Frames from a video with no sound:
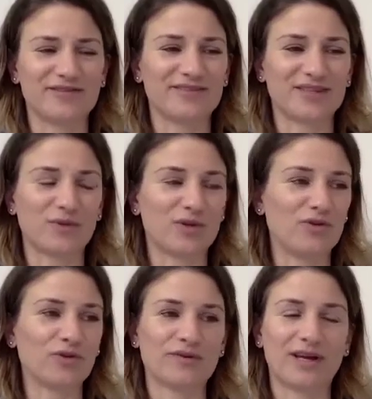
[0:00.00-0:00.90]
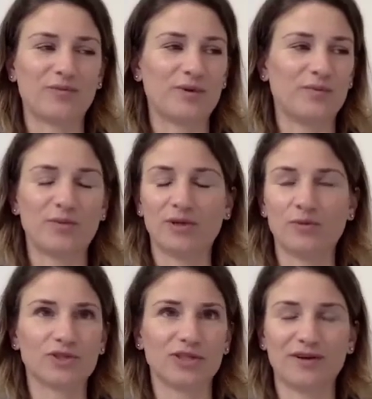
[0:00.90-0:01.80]
someone not helping me with the
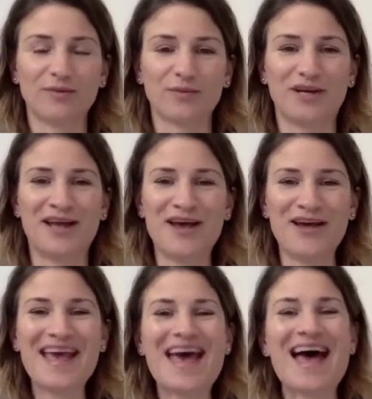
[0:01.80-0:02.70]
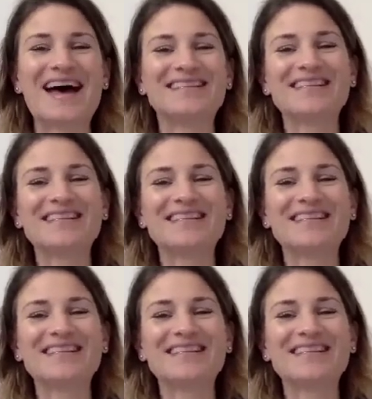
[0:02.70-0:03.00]
washing up. and